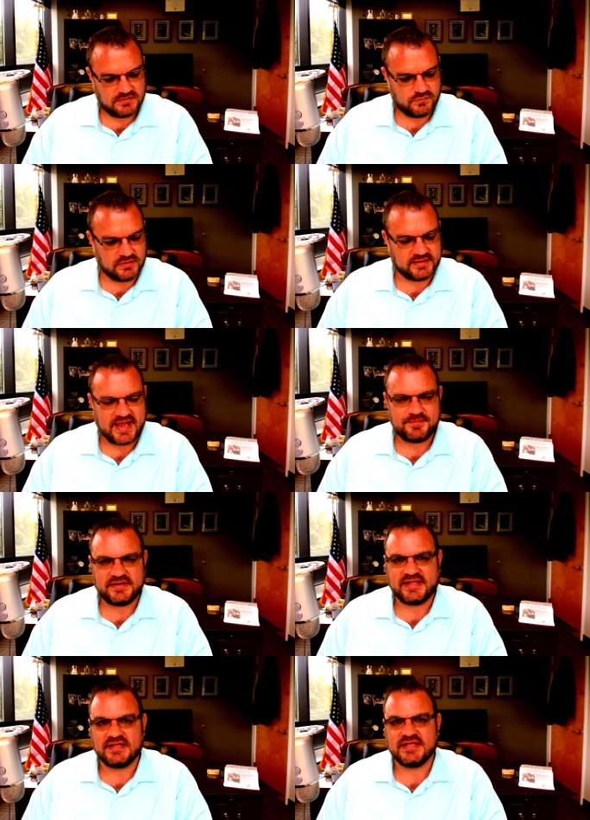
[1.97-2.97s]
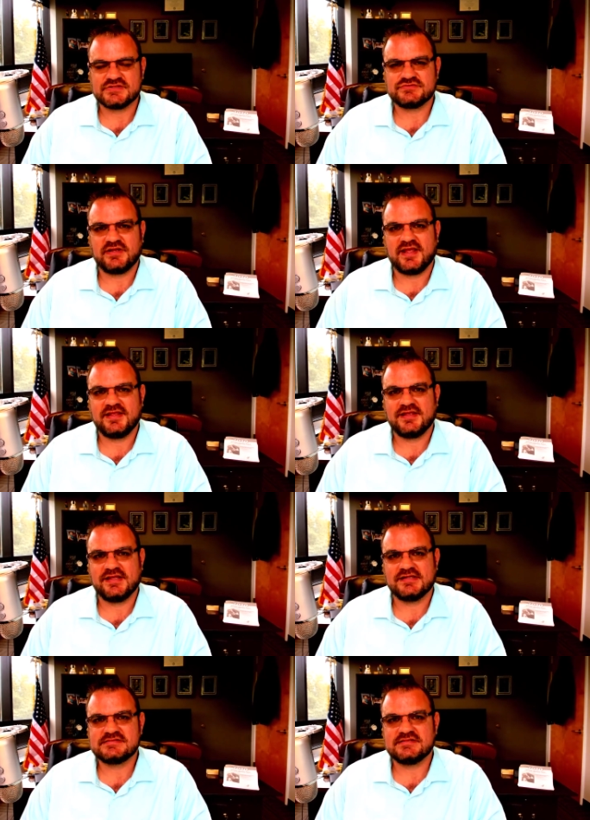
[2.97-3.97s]
Well, it happened again yesterday,
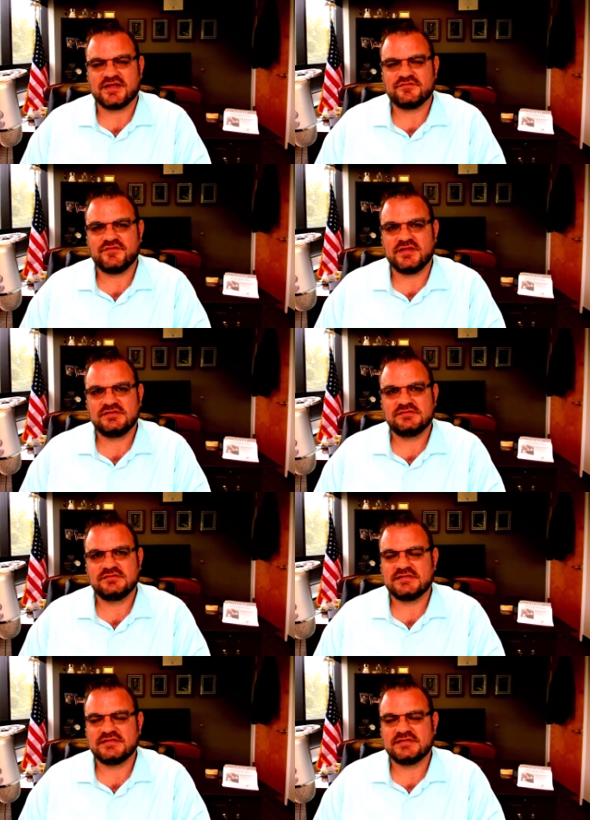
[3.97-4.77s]
and it's not fun.